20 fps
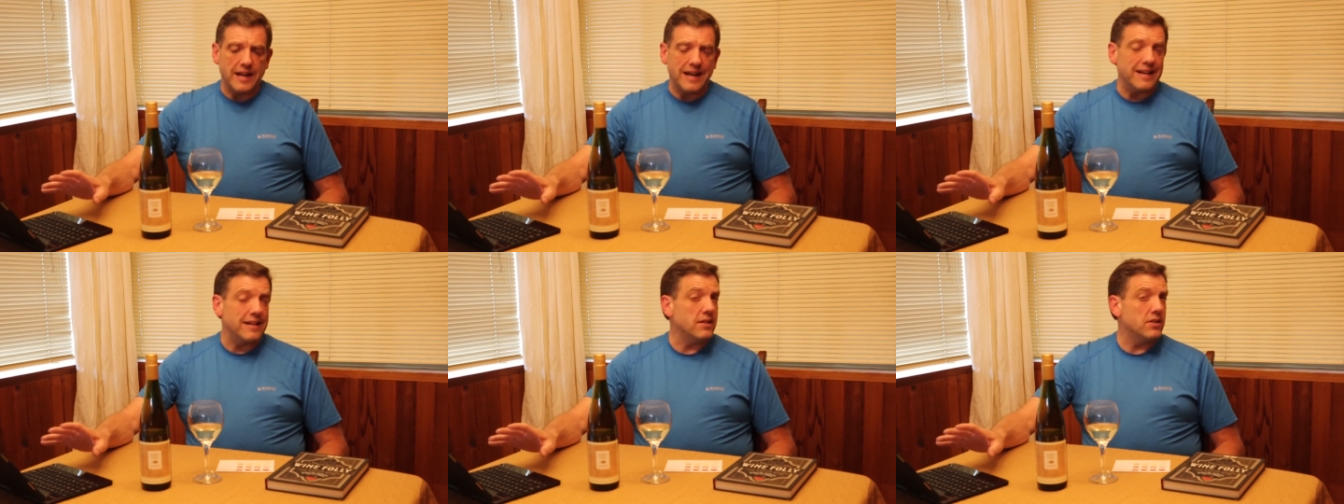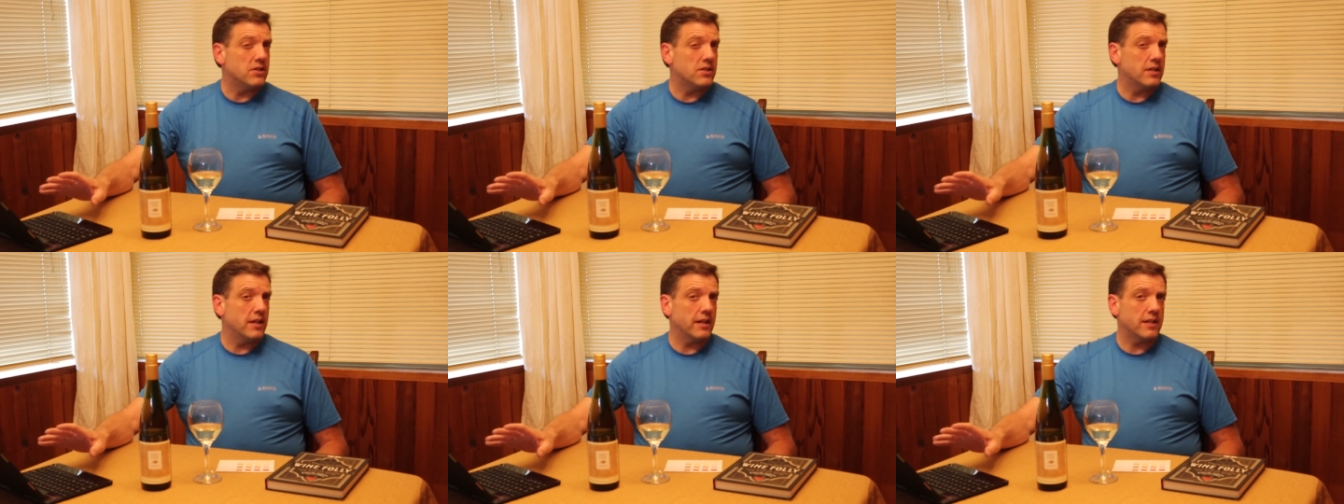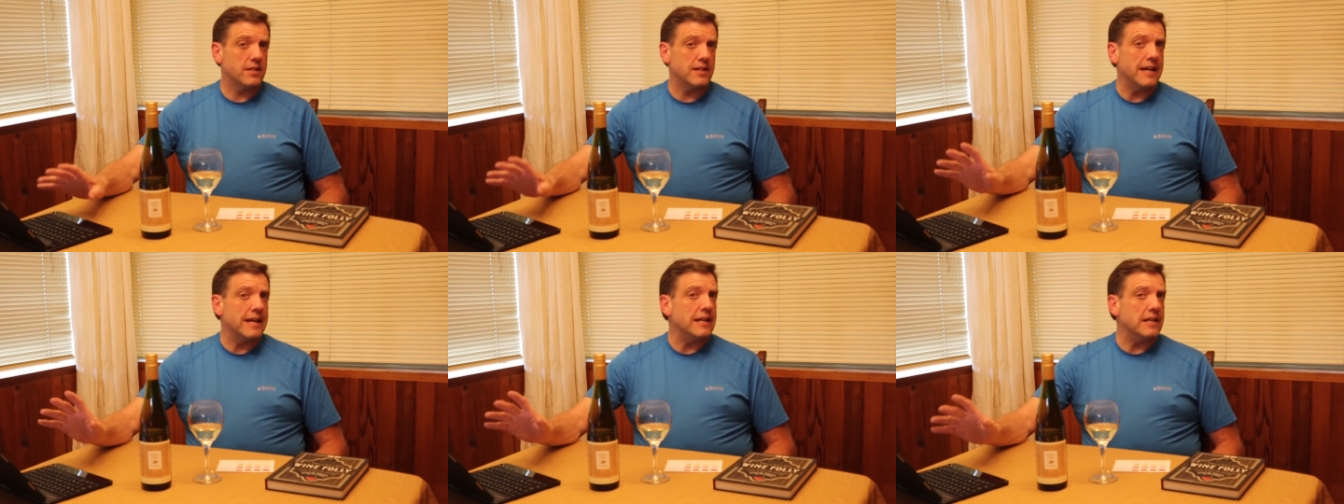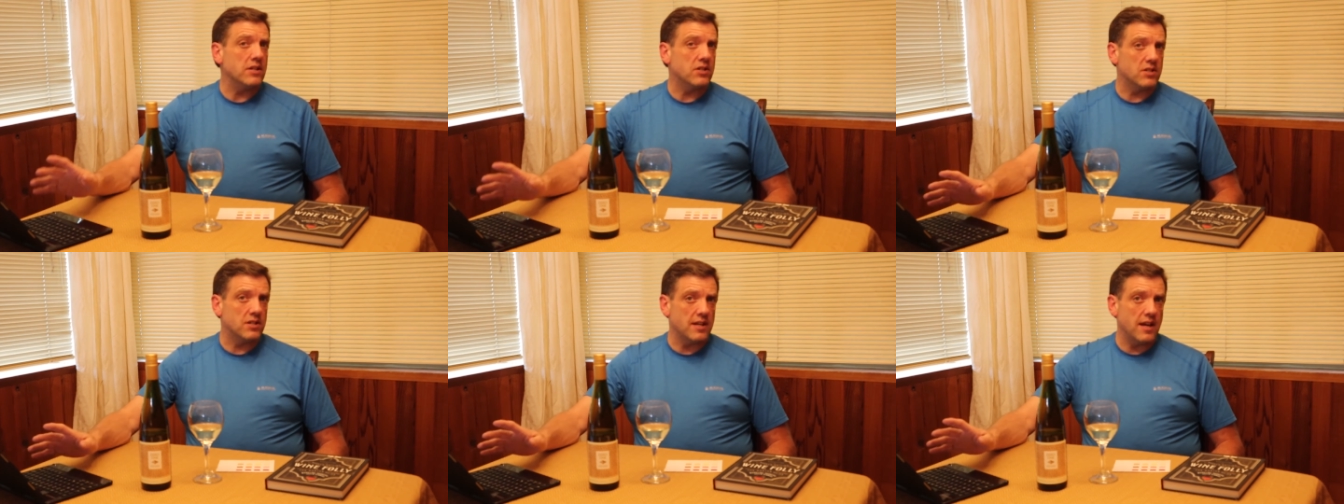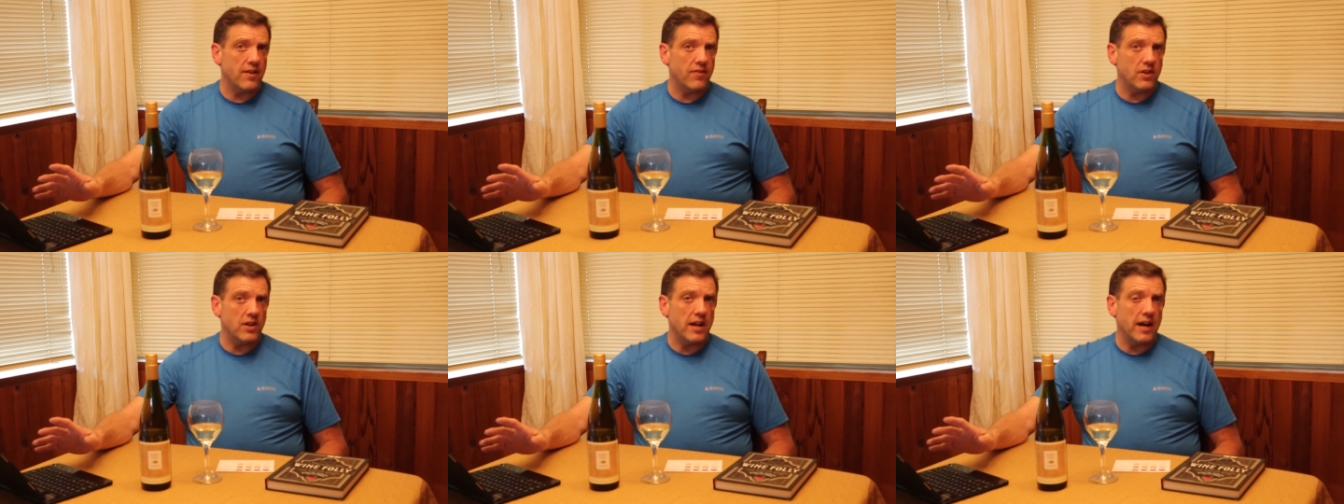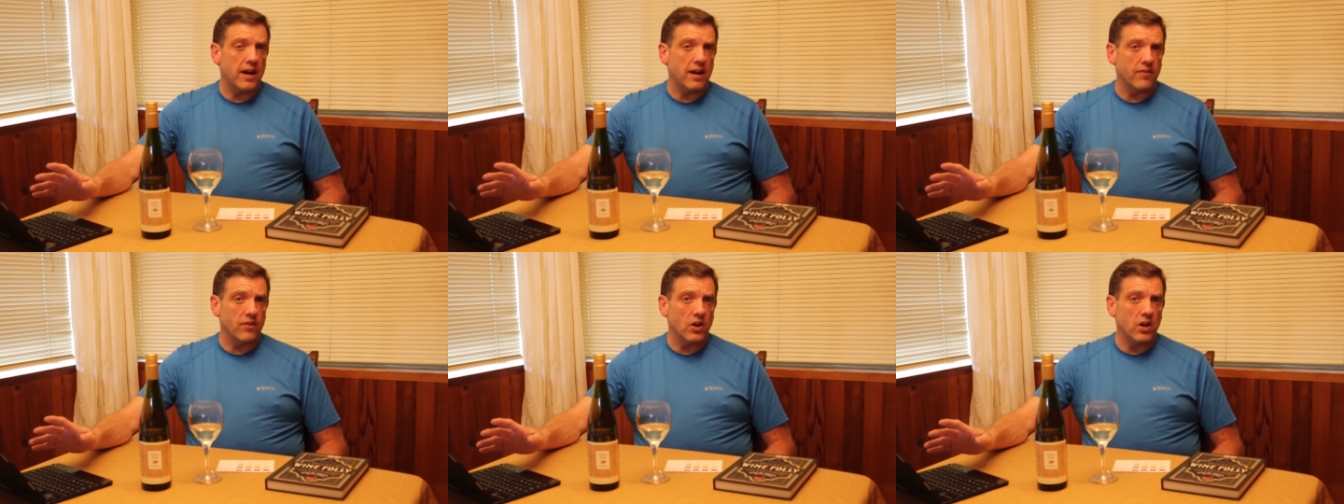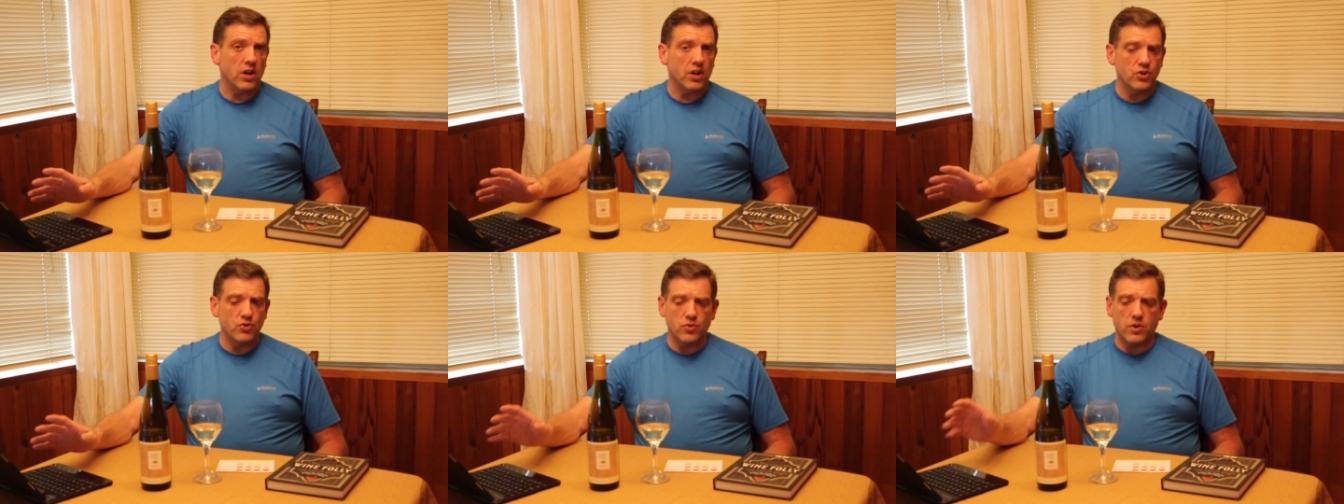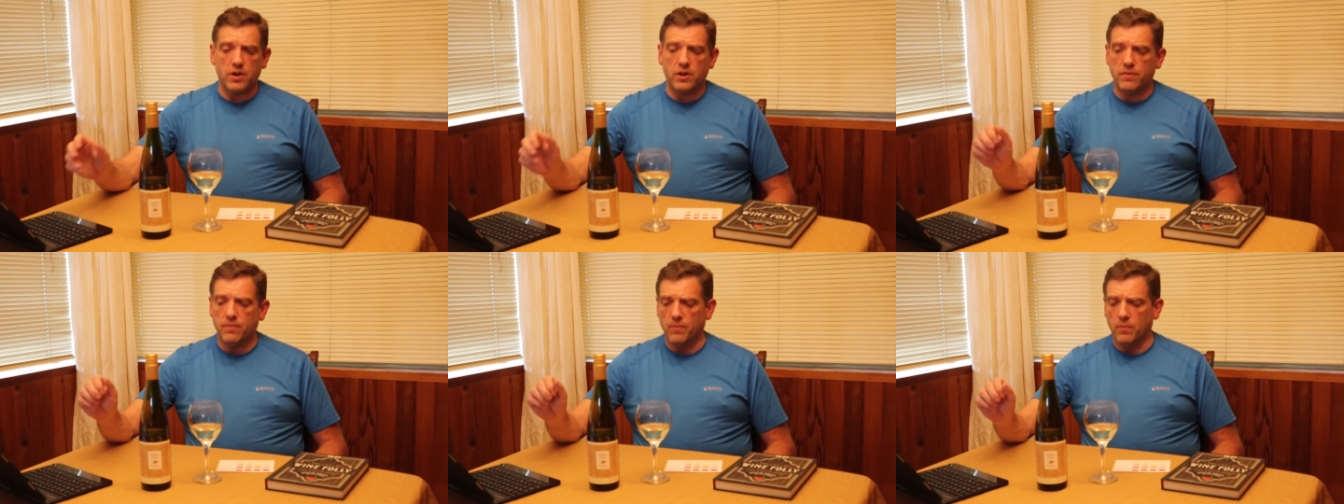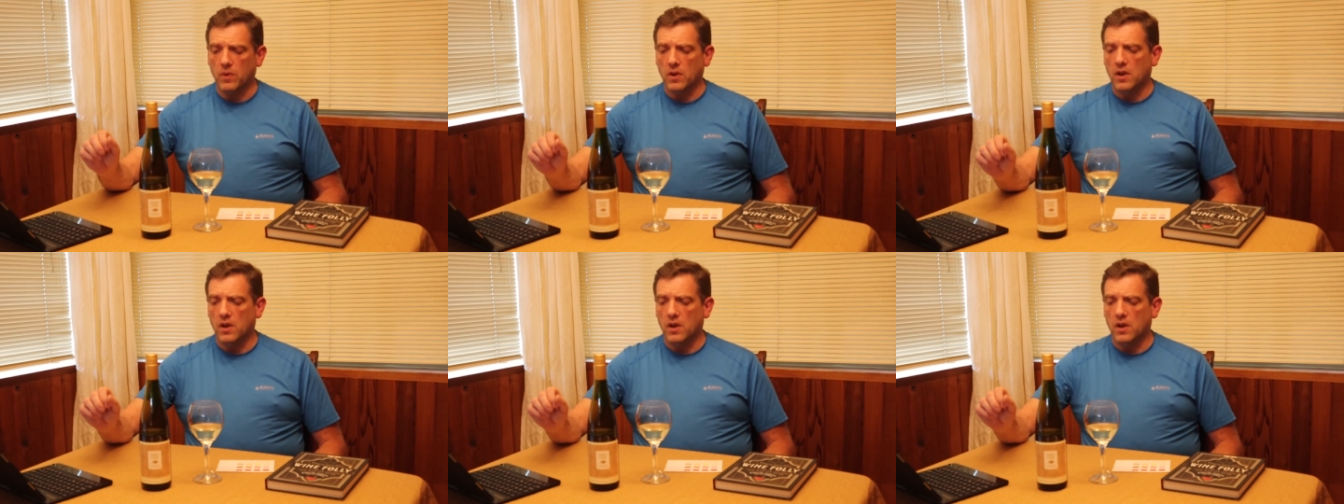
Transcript: 86, 87 out of 100.